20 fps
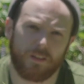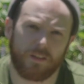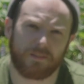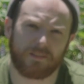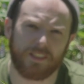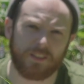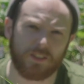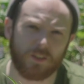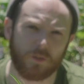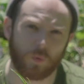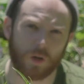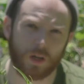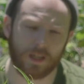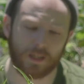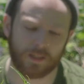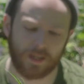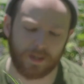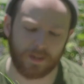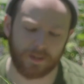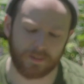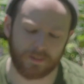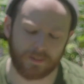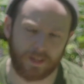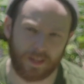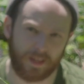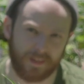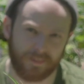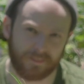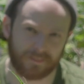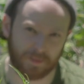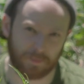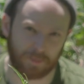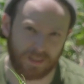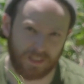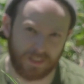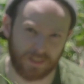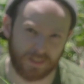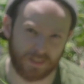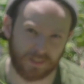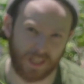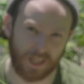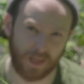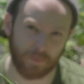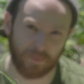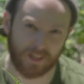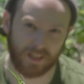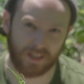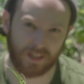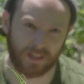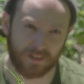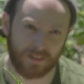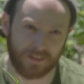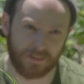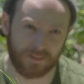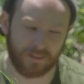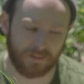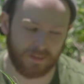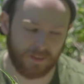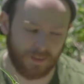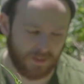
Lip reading: The reason why I can't replay this game again